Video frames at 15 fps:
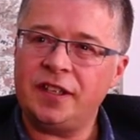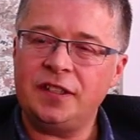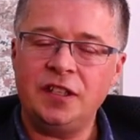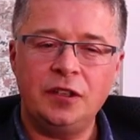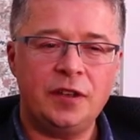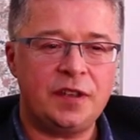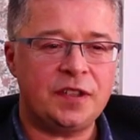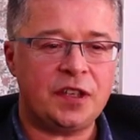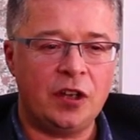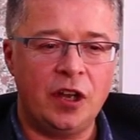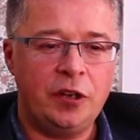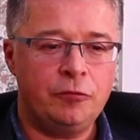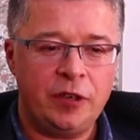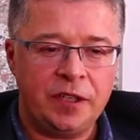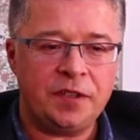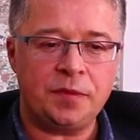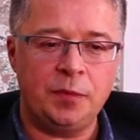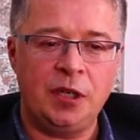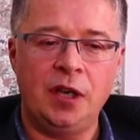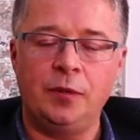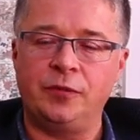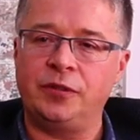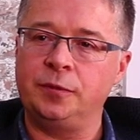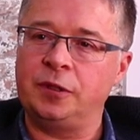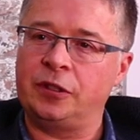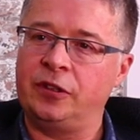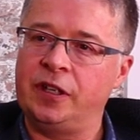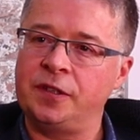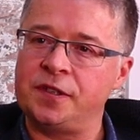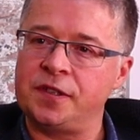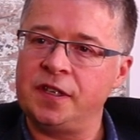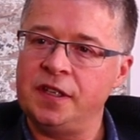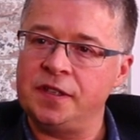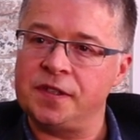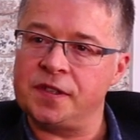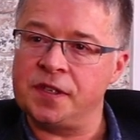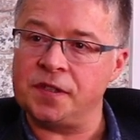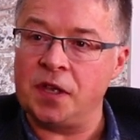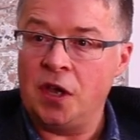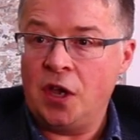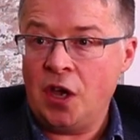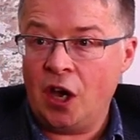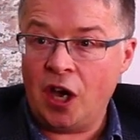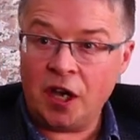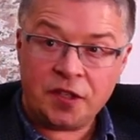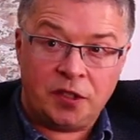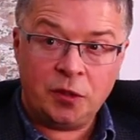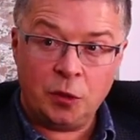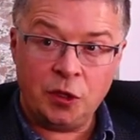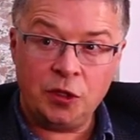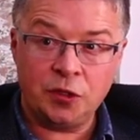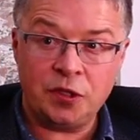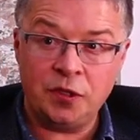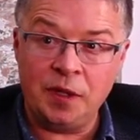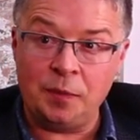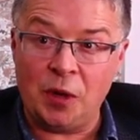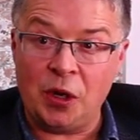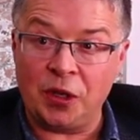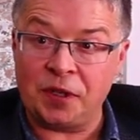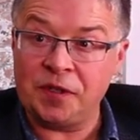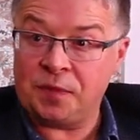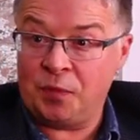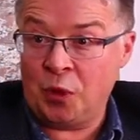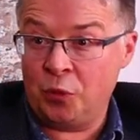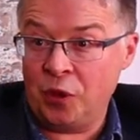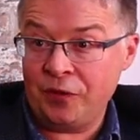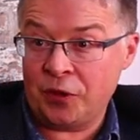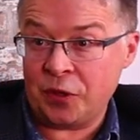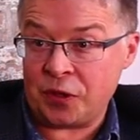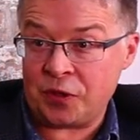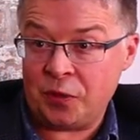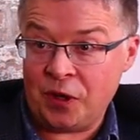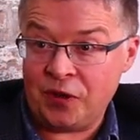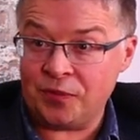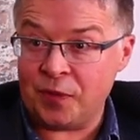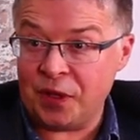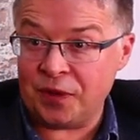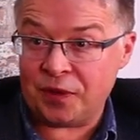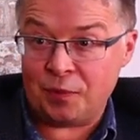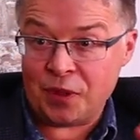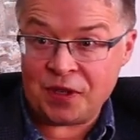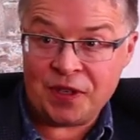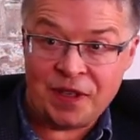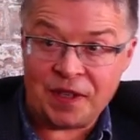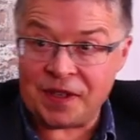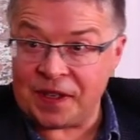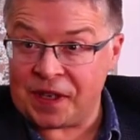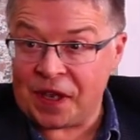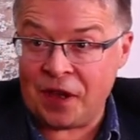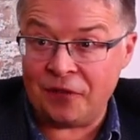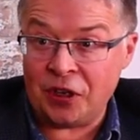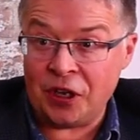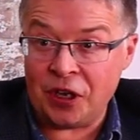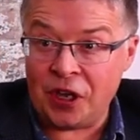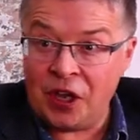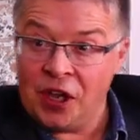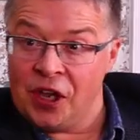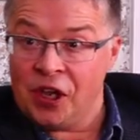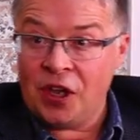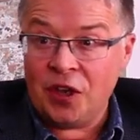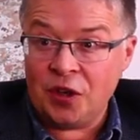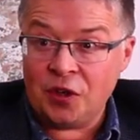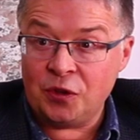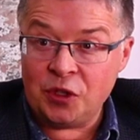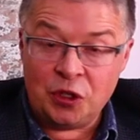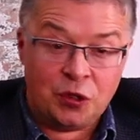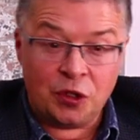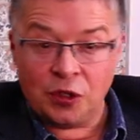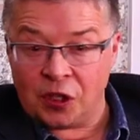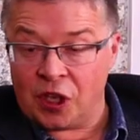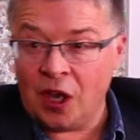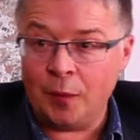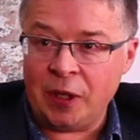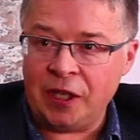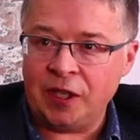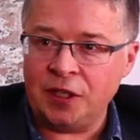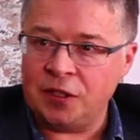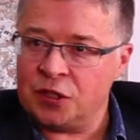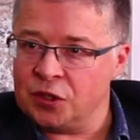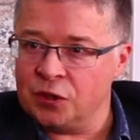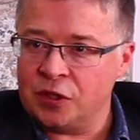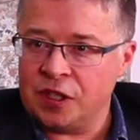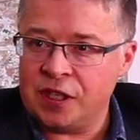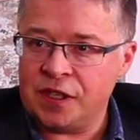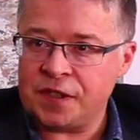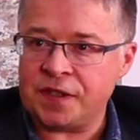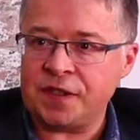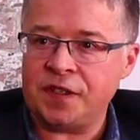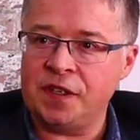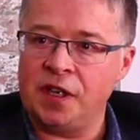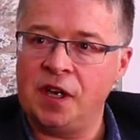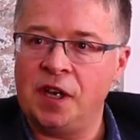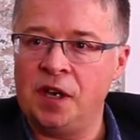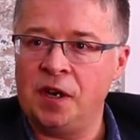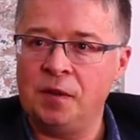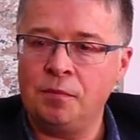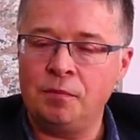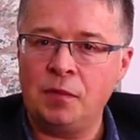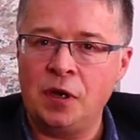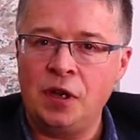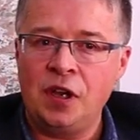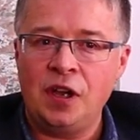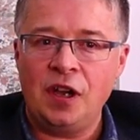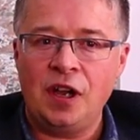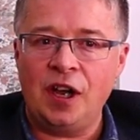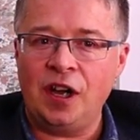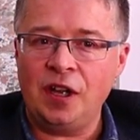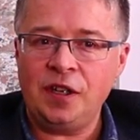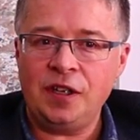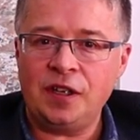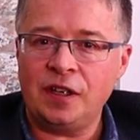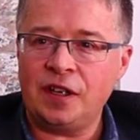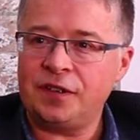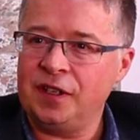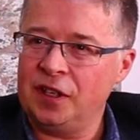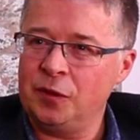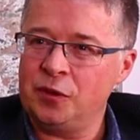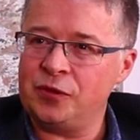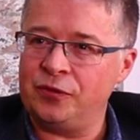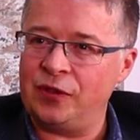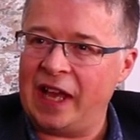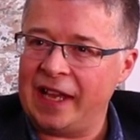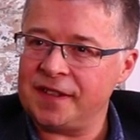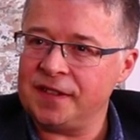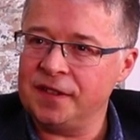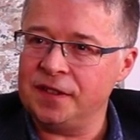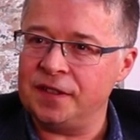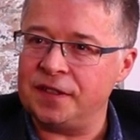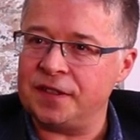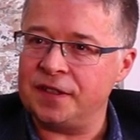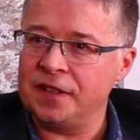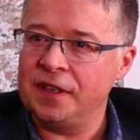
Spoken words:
check-in. This guy rings me up from the Crown Estate and says, I don't know what you're doing, Marcus, but we've got a 12-month maternity cover. You could come in and do this. I think I was flattered.